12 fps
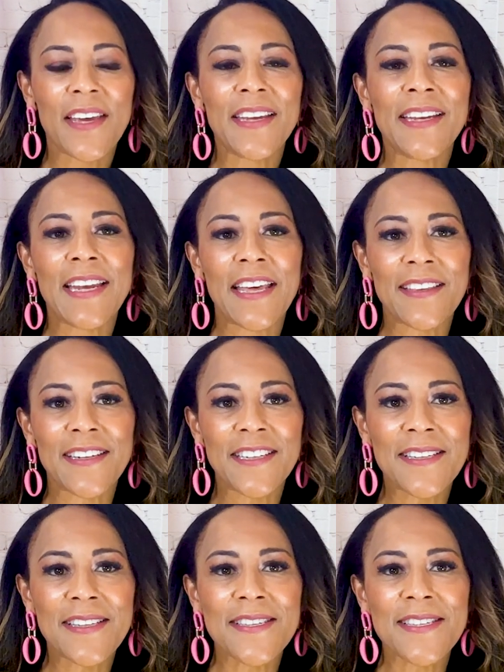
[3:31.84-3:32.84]

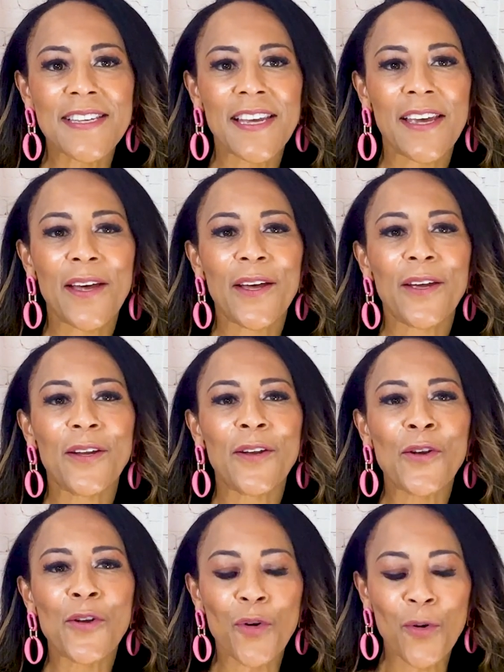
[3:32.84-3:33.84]
Netherlands,
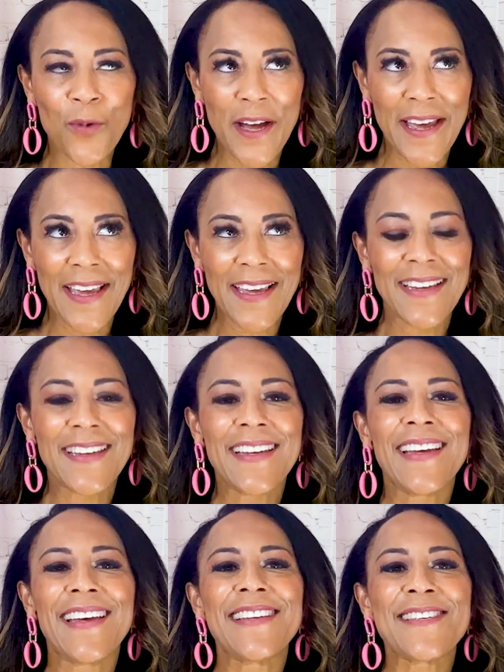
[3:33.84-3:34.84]
Norway,
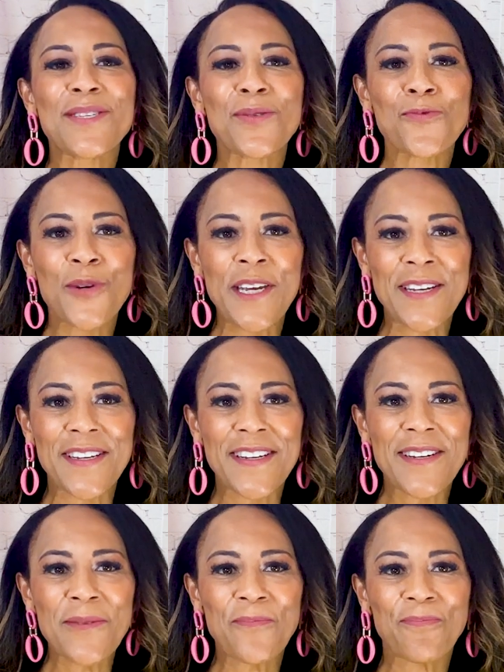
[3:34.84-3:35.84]

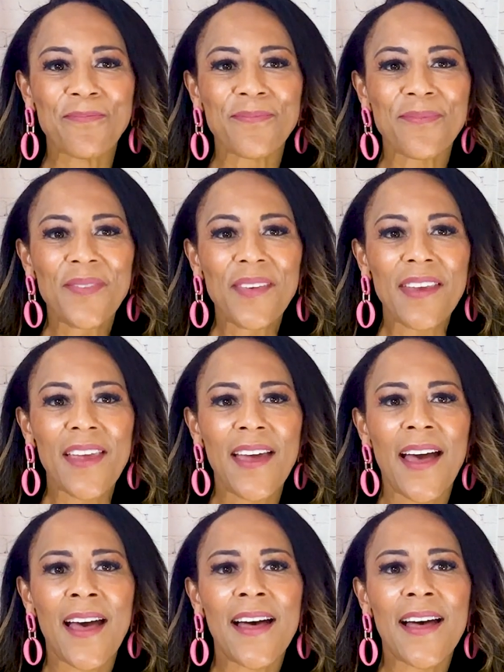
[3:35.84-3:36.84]
Sweden,
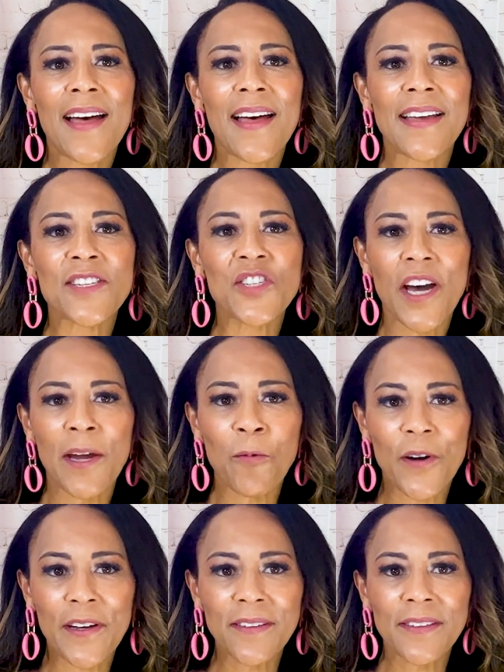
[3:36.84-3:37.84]

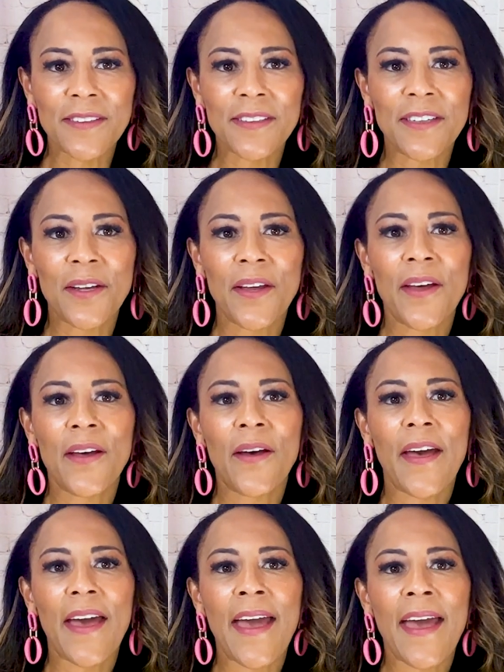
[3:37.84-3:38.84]
Taiwan,
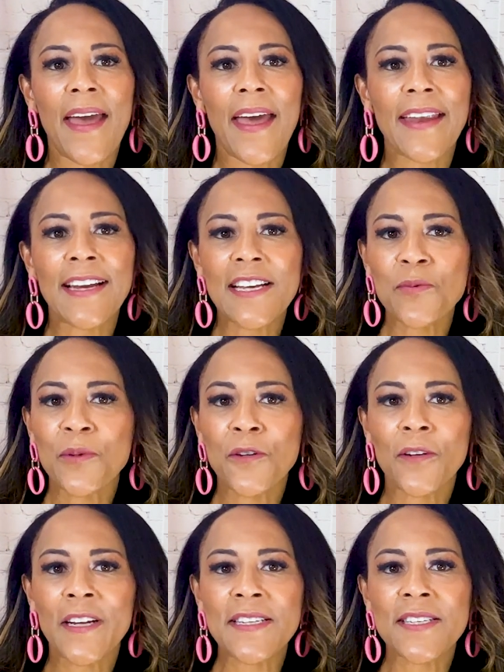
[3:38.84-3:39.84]
and last but
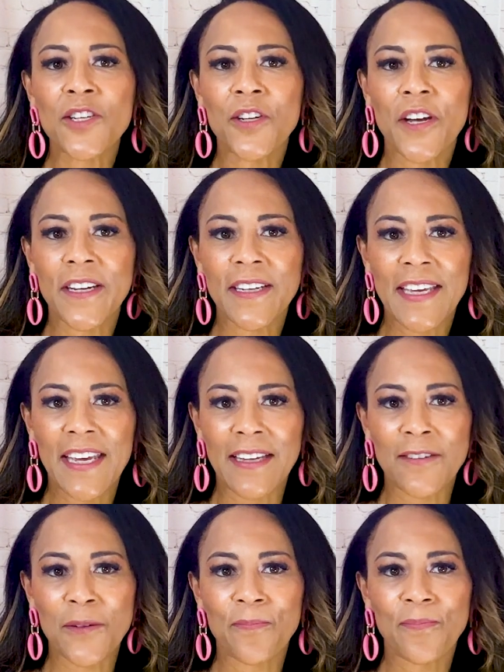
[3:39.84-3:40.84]
not least, United
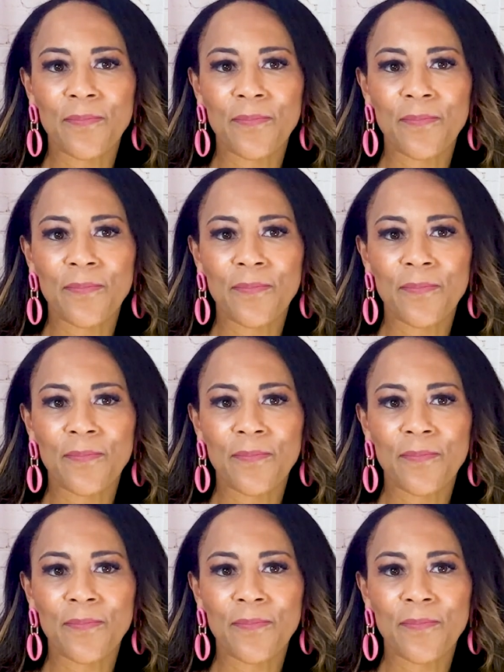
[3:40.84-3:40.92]
Kingdom.